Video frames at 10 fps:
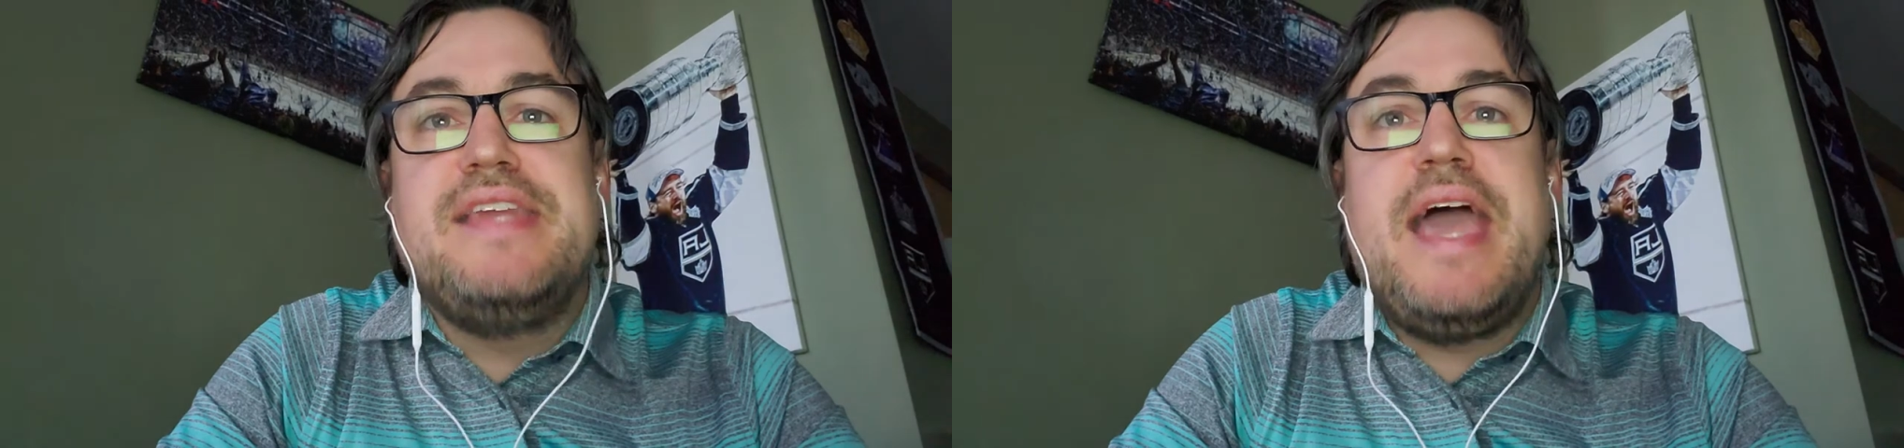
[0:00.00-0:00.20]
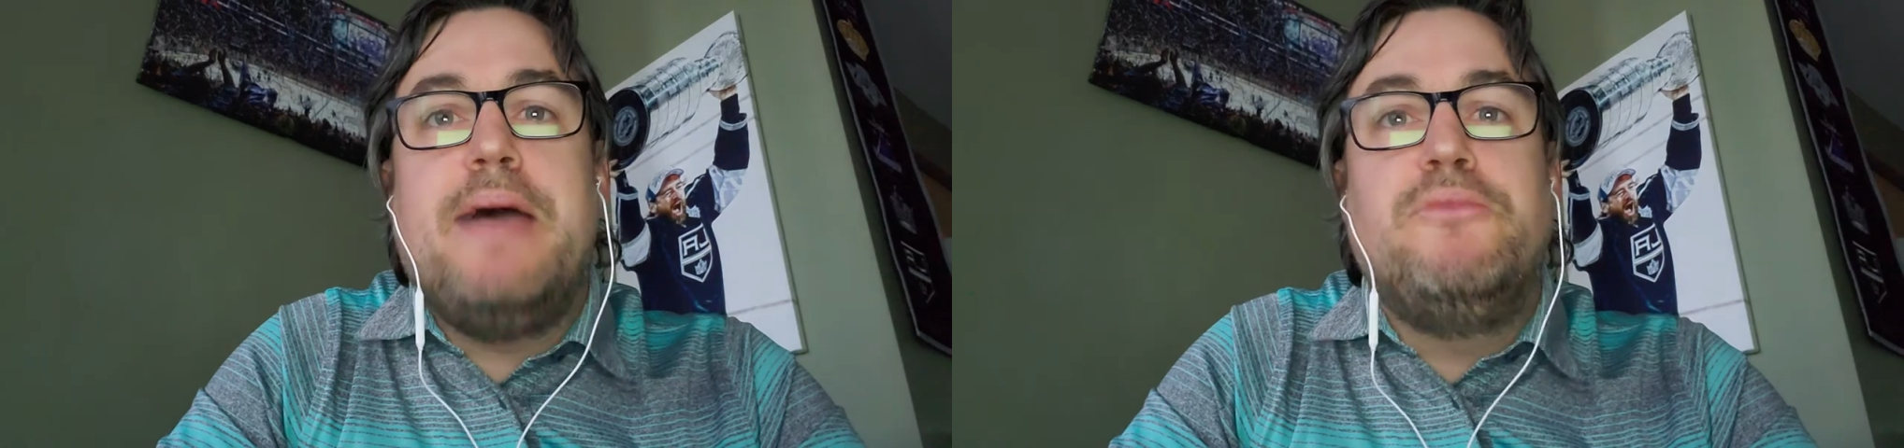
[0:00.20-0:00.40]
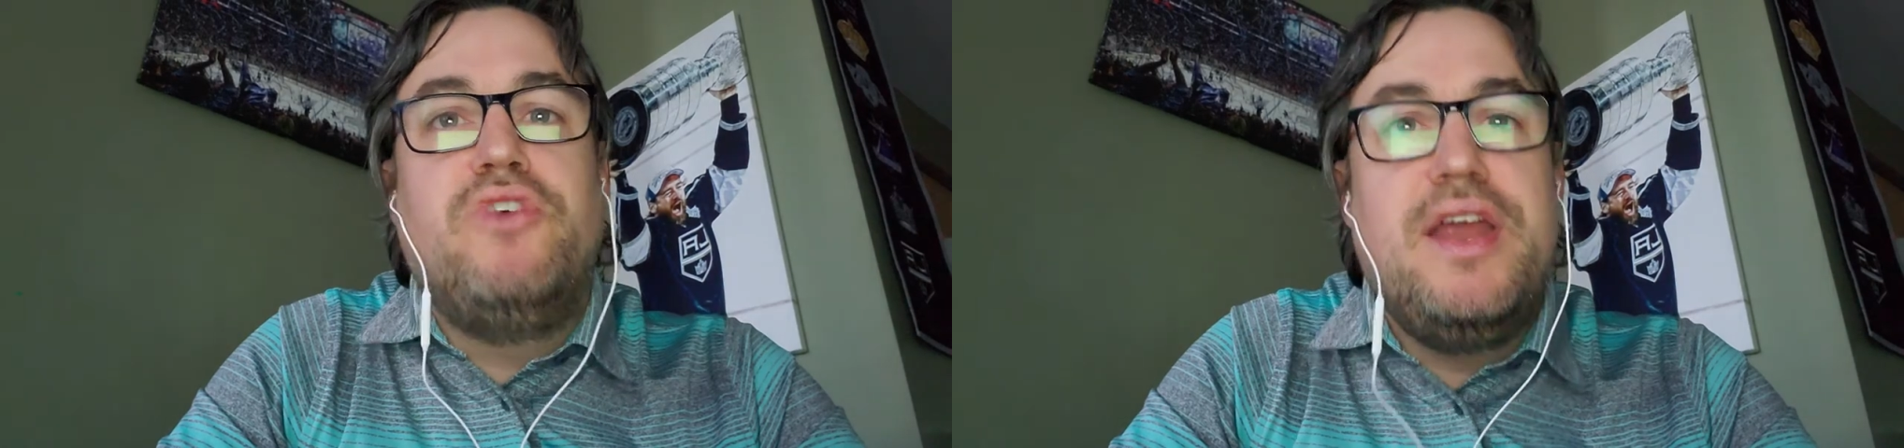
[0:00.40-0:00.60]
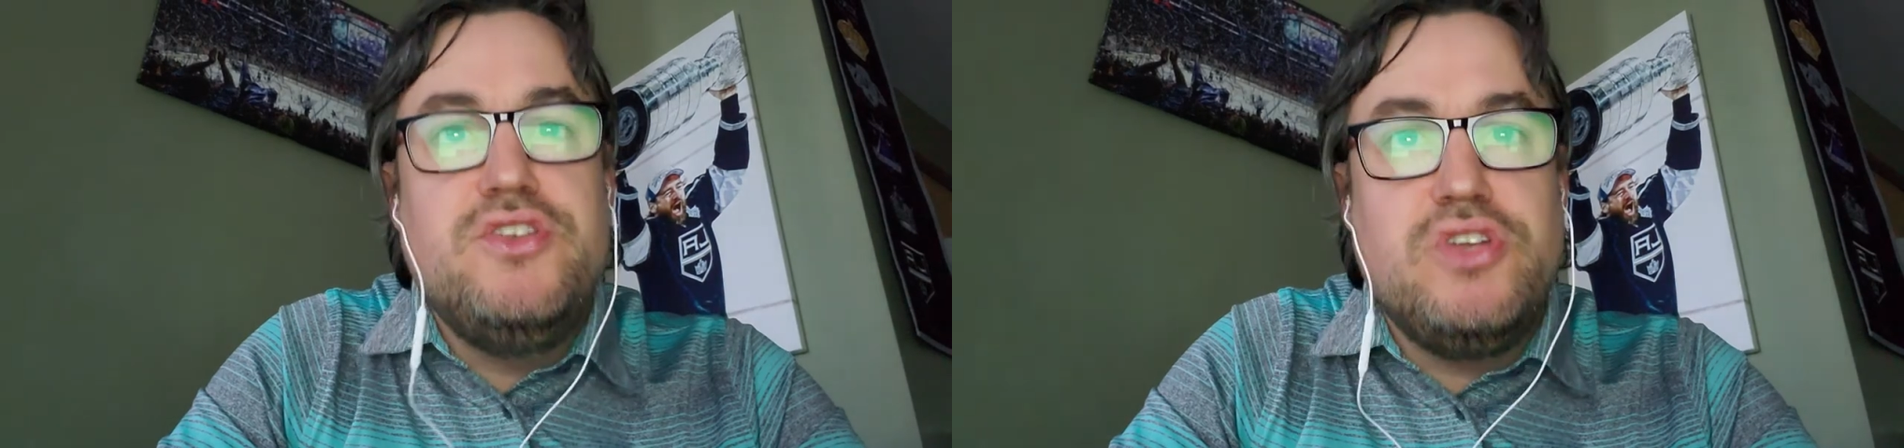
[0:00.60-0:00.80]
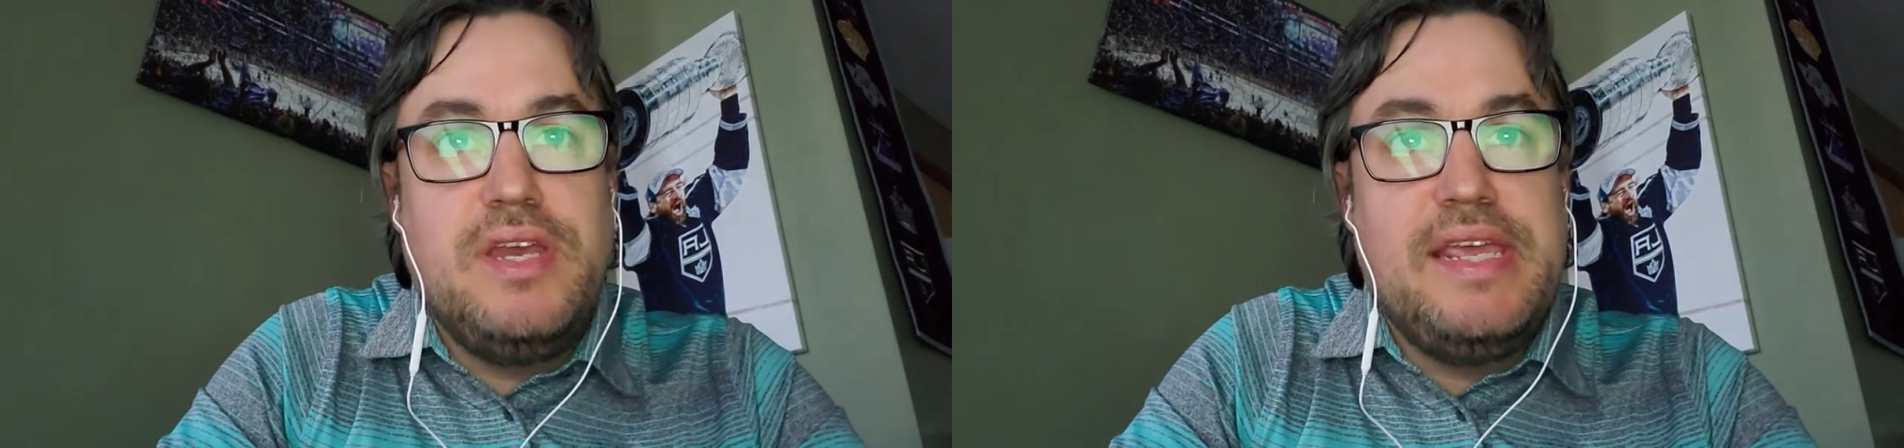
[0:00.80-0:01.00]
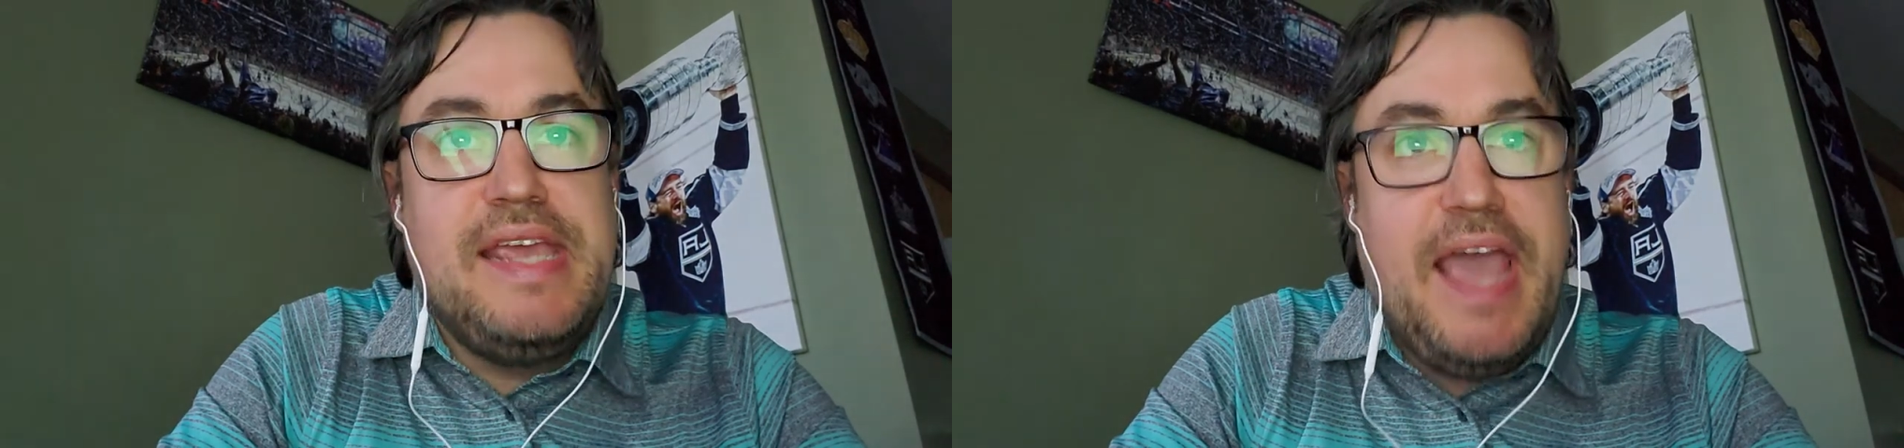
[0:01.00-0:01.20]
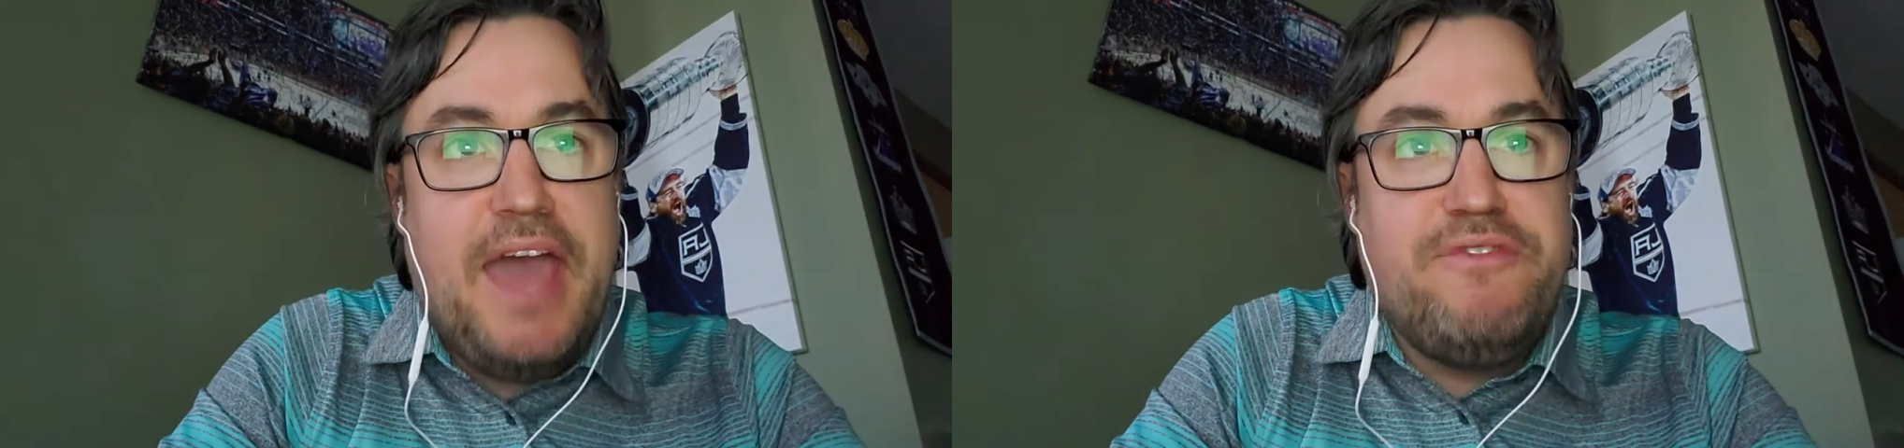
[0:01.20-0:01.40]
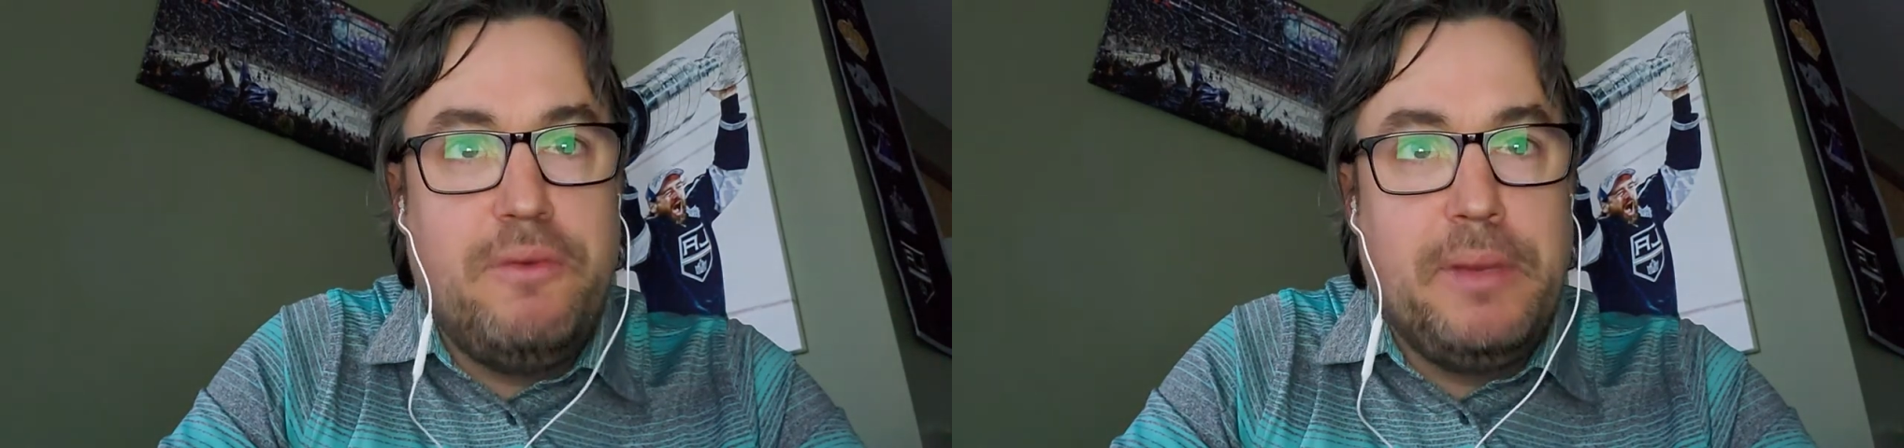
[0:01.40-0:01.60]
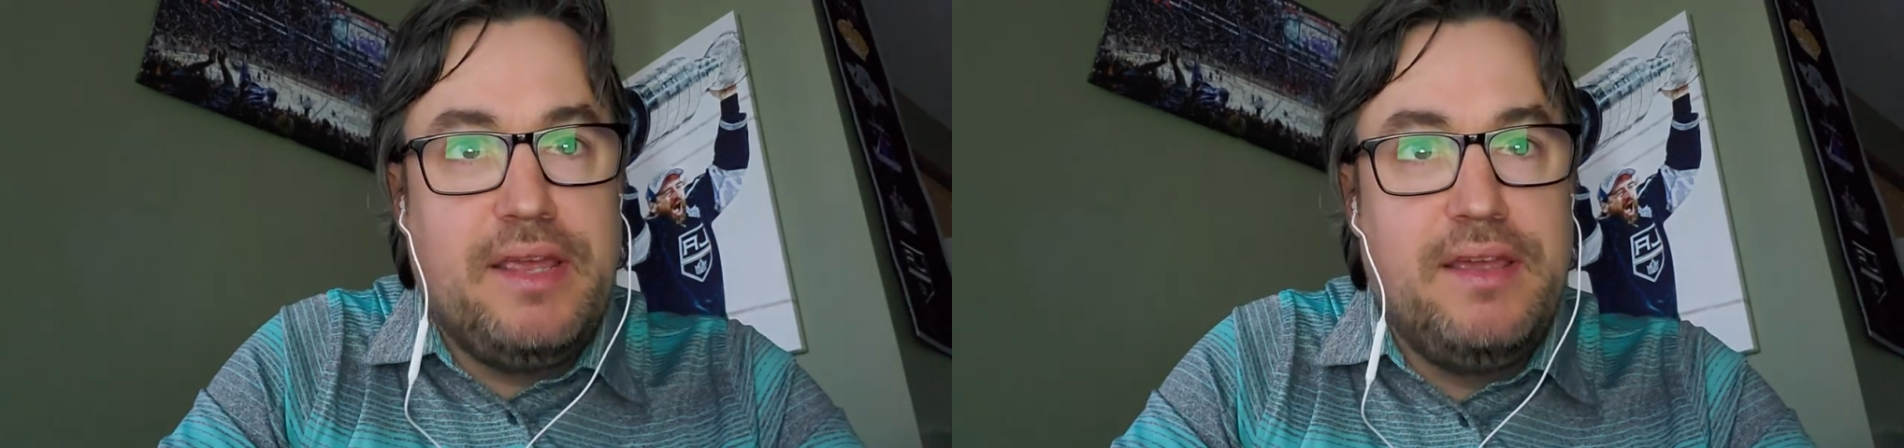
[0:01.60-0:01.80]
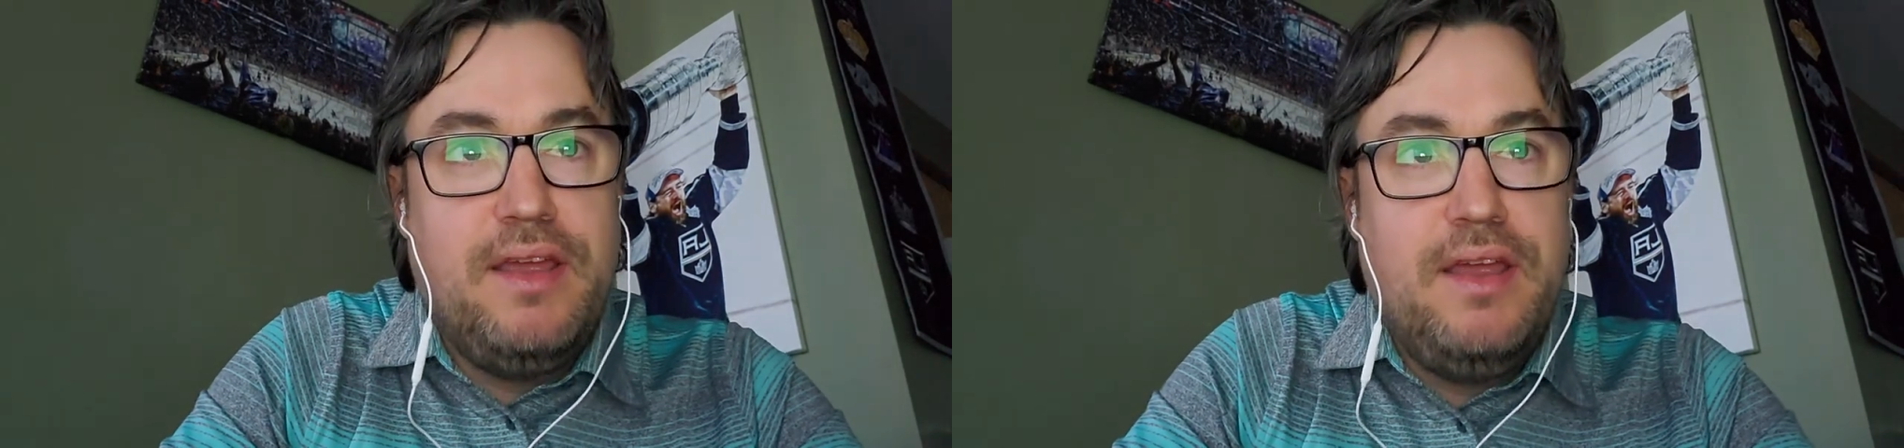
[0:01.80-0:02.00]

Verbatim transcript: admiration he had for me